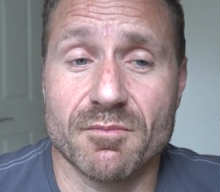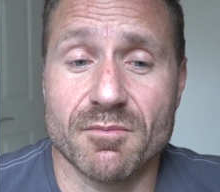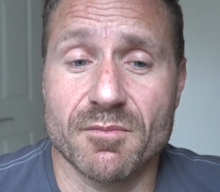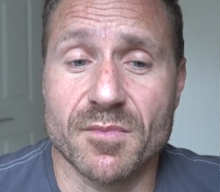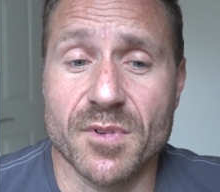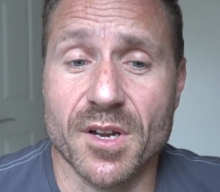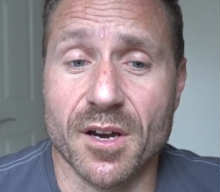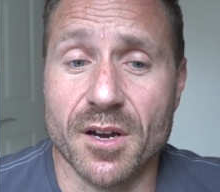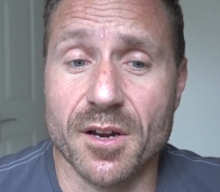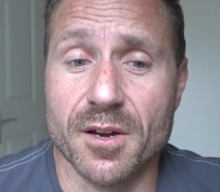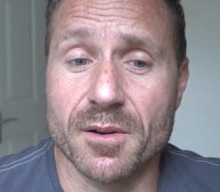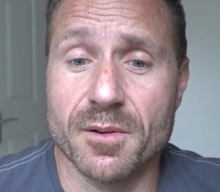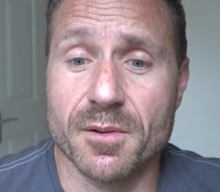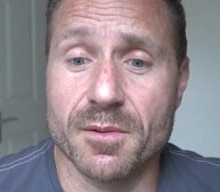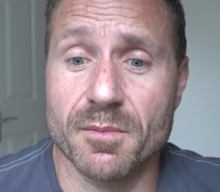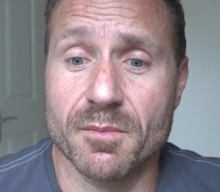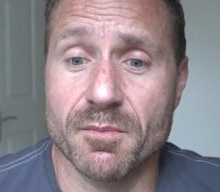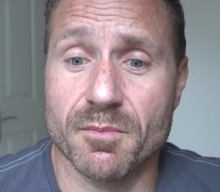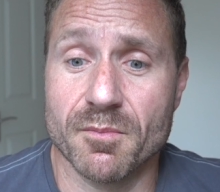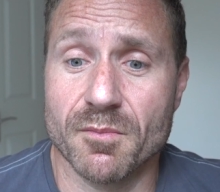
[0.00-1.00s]
know
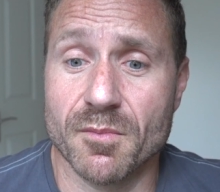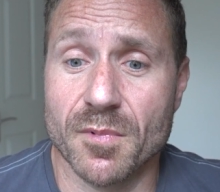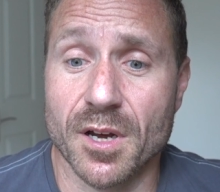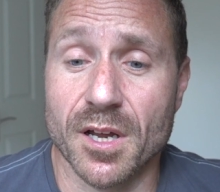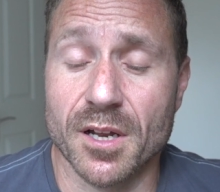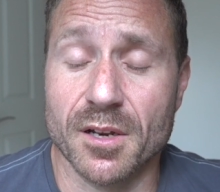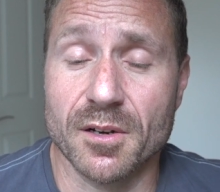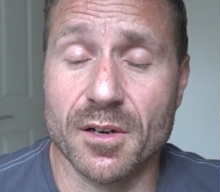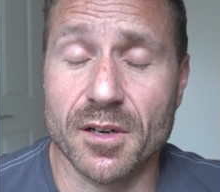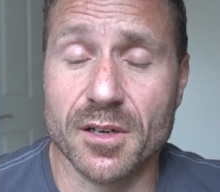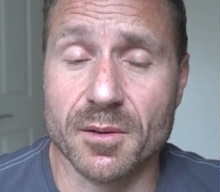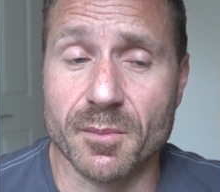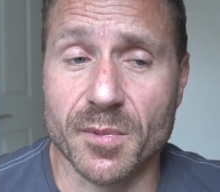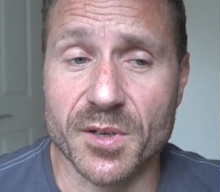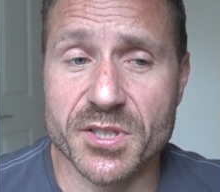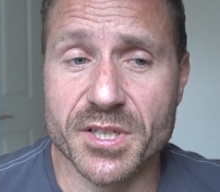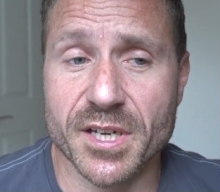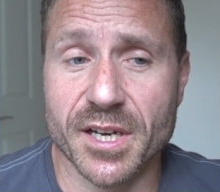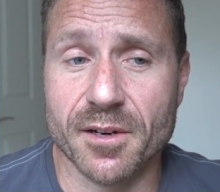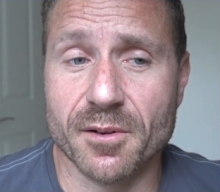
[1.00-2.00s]
and look at my
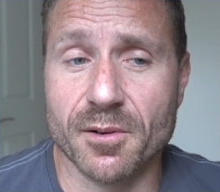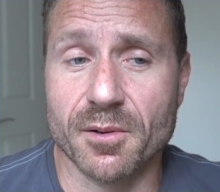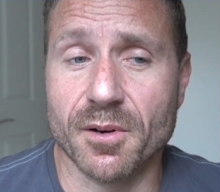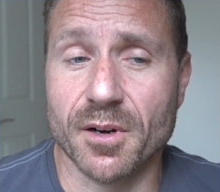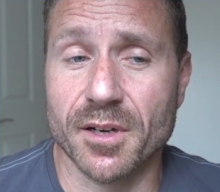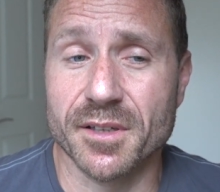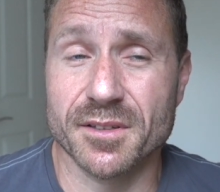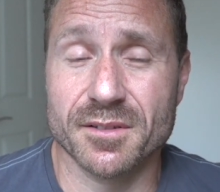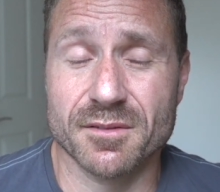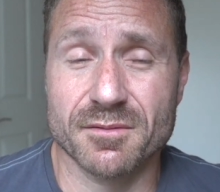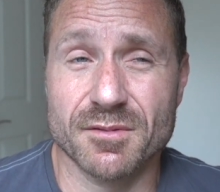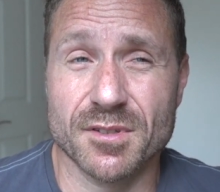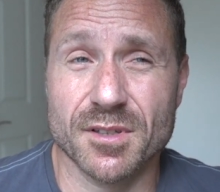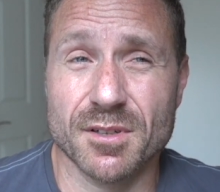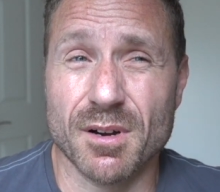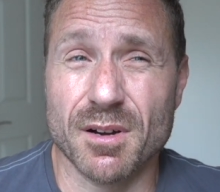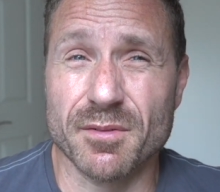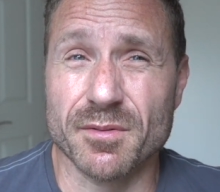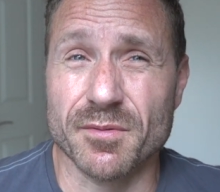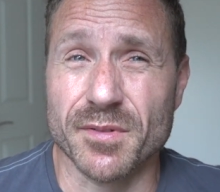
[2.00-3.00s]
channel, I
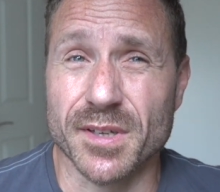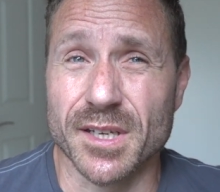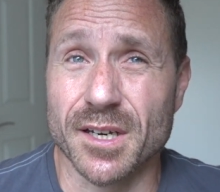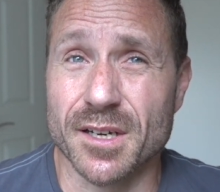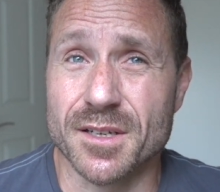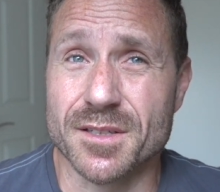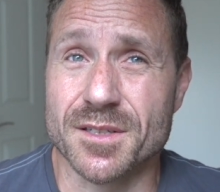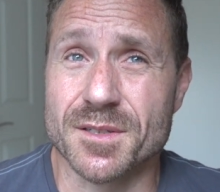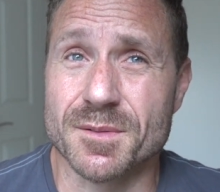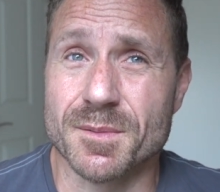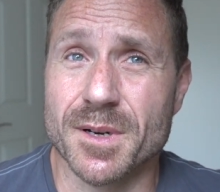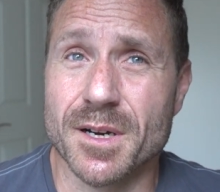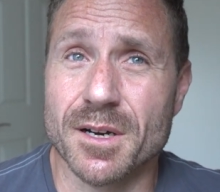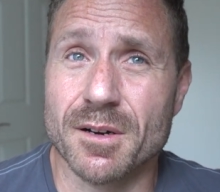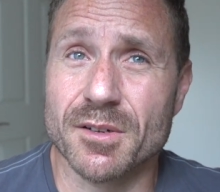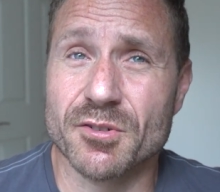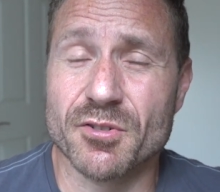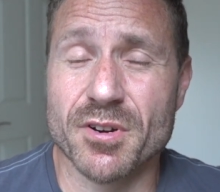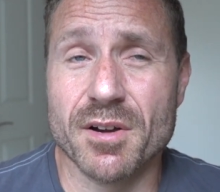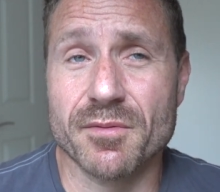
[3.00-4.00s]
do other videos as
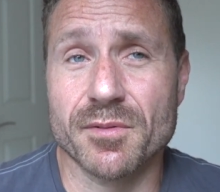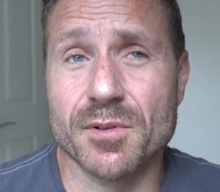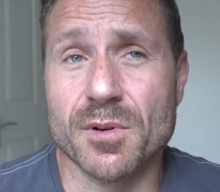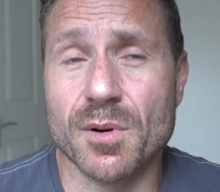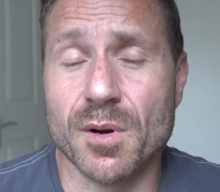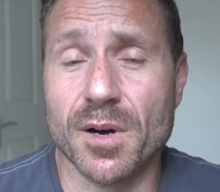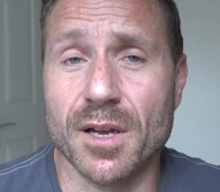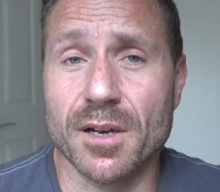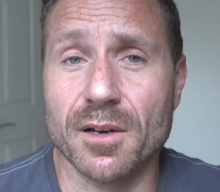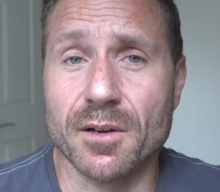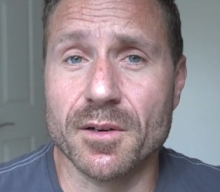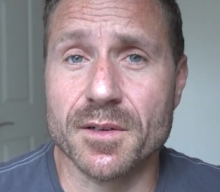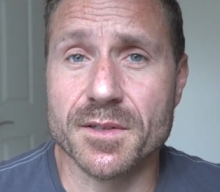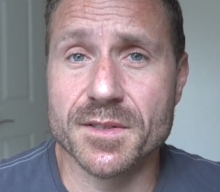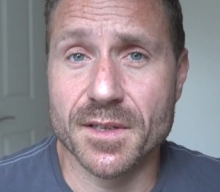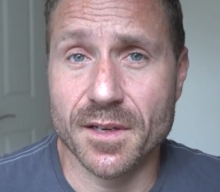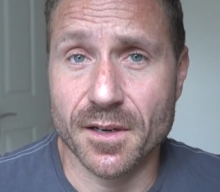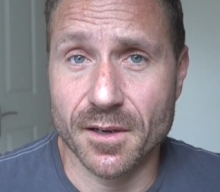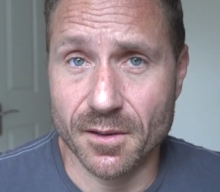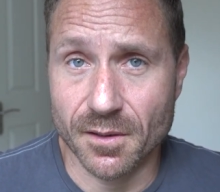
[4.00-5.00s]
well. I travel quite a lot,
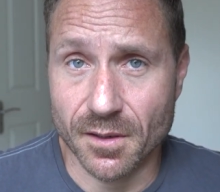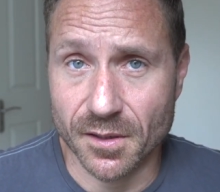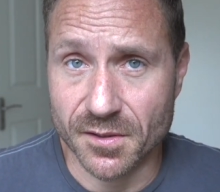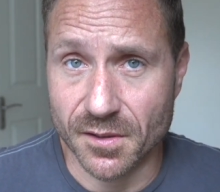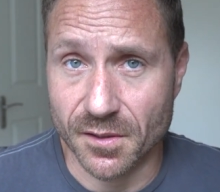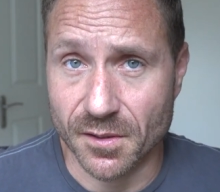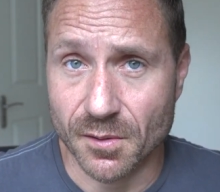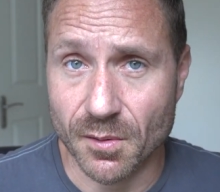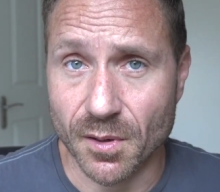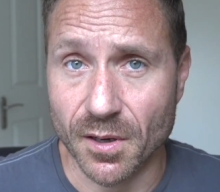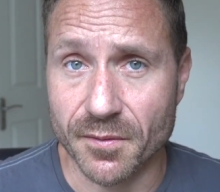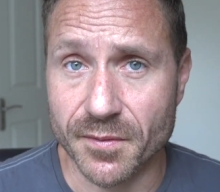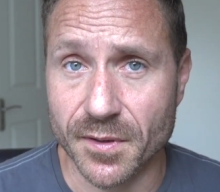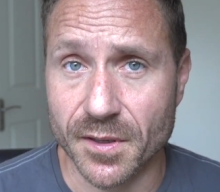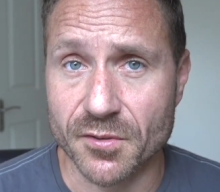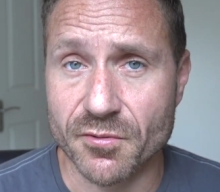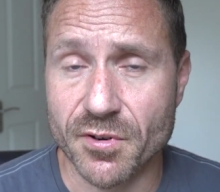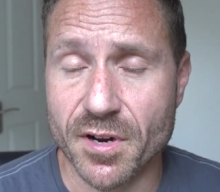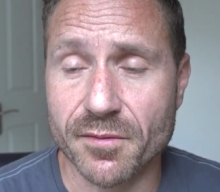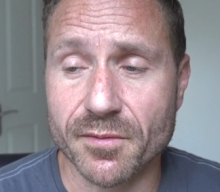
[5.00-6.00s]
so I do quite a
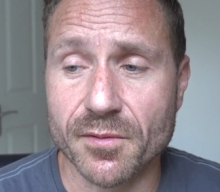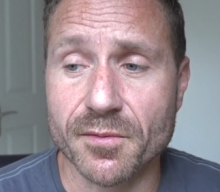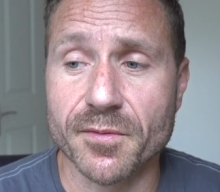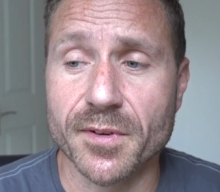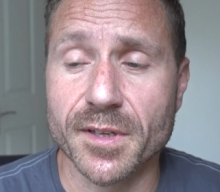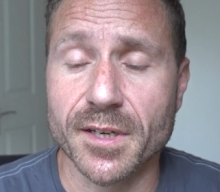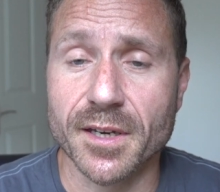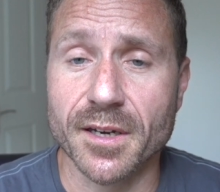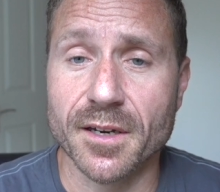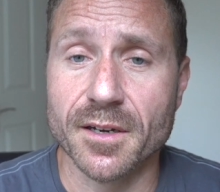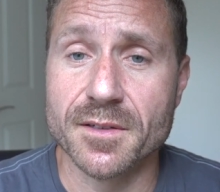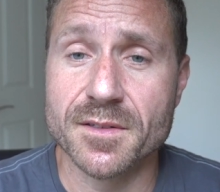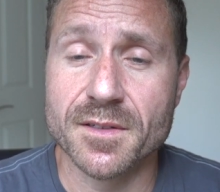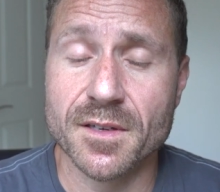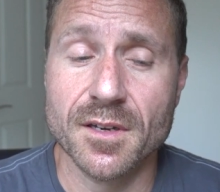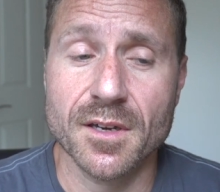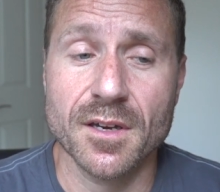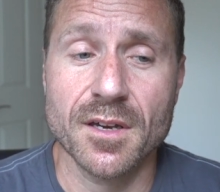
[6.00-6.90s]
few travel videos.